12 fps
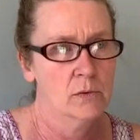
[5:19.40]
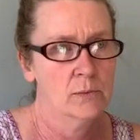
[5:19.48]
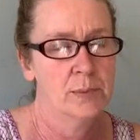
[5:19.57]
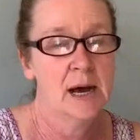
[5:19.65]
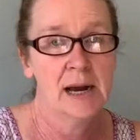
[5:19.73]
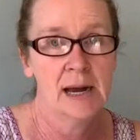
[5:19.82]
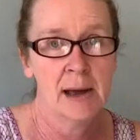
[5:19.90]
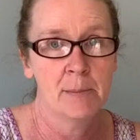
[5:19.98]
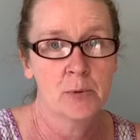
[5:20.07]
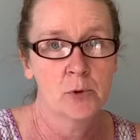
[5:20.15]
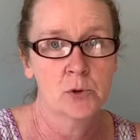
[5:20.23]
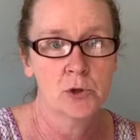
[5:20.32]

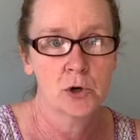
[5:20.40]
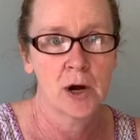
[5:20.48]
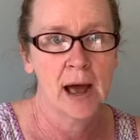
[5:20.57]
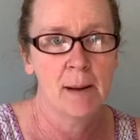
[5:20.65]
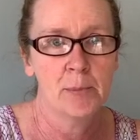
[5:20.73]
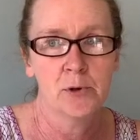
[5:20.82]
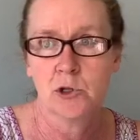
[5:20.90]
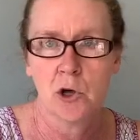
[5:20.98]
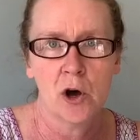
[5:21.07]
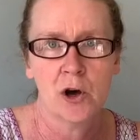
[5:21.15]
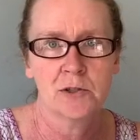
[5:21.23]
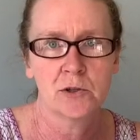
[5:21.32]
pineapples or
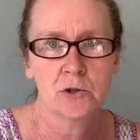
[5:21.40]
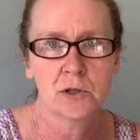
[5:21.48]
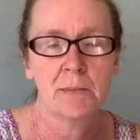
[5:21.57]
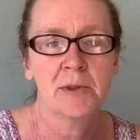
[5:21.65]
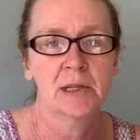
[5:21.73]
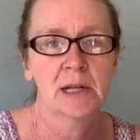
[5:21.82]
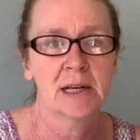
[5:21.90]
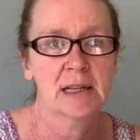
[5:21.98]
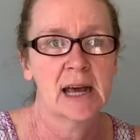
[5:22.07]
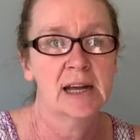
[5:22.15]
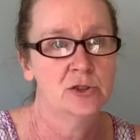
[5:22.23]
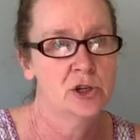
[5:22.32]
applesauce or something like
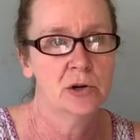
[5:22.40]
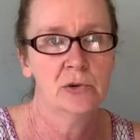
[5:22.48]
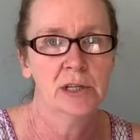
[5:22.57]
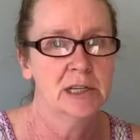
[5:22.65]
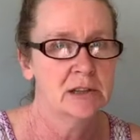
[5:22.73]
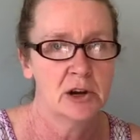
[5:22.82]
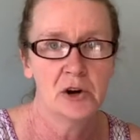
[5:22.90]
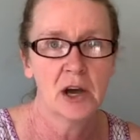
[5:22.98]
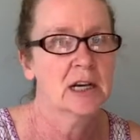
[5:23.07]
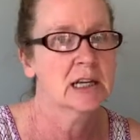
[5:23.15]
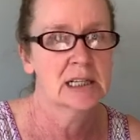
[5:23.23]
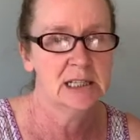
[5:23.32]
that, generally they're
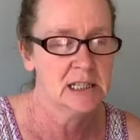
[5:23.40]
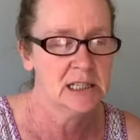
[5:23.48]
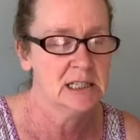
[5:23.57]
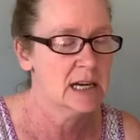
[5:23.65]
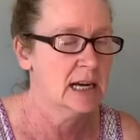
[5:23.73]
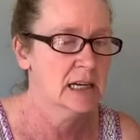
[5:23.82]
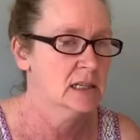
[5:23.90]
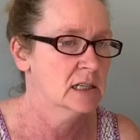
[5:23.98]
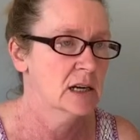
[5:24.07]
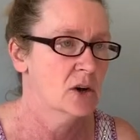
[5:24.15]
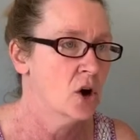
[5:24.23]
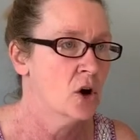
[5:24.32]
not going to need tightened
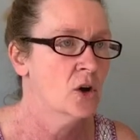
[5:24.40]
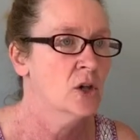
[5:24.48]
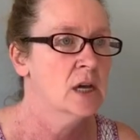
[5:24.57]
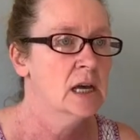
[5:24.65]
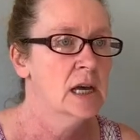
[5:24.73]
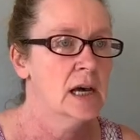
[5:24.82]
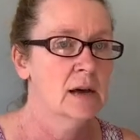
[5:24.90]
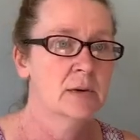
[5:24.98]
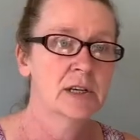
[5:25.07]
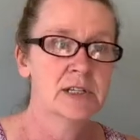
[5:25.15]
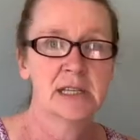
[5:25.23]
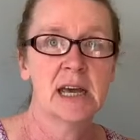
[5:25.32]
at all,
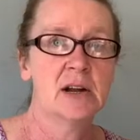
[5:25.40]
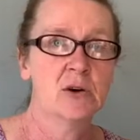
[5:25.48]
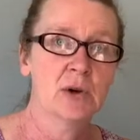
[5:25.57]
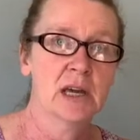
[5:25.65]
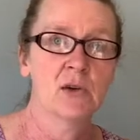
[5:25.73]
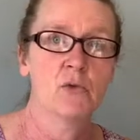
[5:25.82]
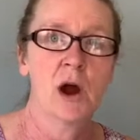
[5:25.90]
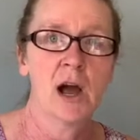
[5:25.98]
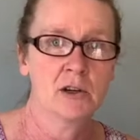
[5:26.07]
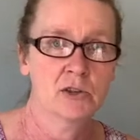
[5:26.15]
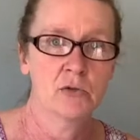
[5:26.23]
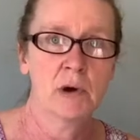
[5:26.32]
because they don't get
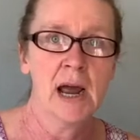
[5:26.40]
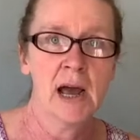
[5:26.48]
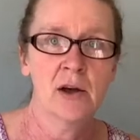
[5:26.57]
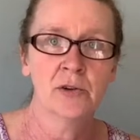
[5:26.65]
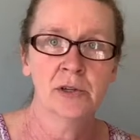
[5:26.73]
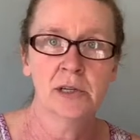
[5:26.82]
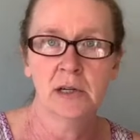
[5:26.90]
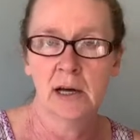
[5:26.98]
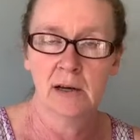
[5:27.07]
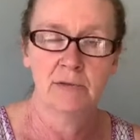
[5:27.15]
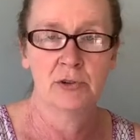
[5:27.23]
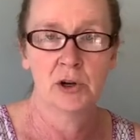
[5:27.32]
rocked around
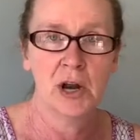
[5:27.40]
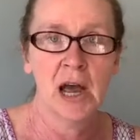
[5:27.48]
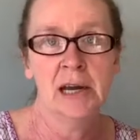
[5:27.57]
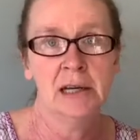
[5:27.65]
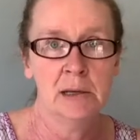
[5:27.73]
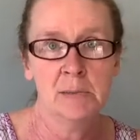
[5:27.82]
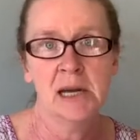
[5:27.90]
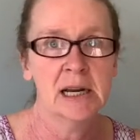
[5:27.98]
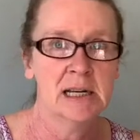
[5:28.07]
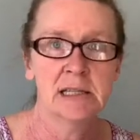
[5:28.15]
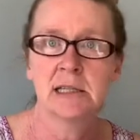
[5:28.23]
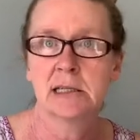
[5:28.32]
for 90
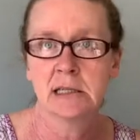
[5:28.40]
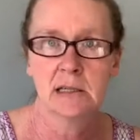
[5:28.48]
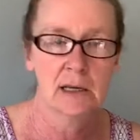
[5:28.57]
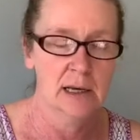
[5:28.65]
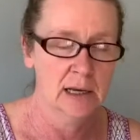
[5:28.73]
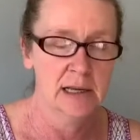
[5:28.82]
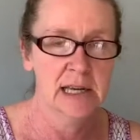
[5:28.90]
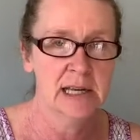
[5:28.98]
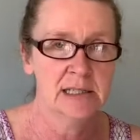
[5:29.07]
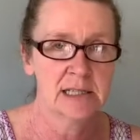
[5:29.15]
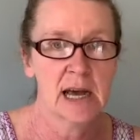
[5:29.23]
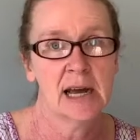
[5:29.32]
minutes
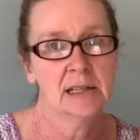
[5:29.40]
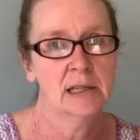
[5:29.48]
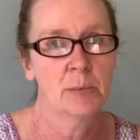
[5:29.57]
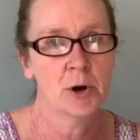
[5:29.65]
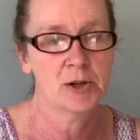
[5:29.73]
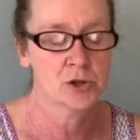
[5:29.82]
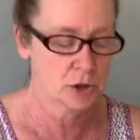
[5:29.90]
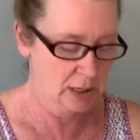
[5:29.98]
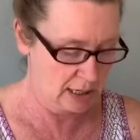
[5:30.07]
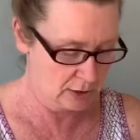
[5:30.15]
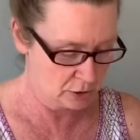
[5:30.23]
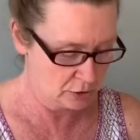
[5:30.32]
inside the pressure
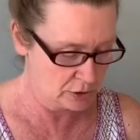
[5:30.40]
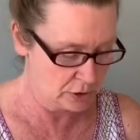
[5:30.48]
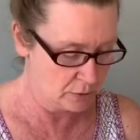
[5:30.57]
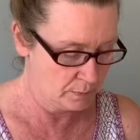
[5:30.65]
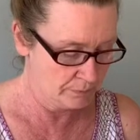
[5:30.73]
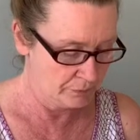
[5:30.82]
canner. So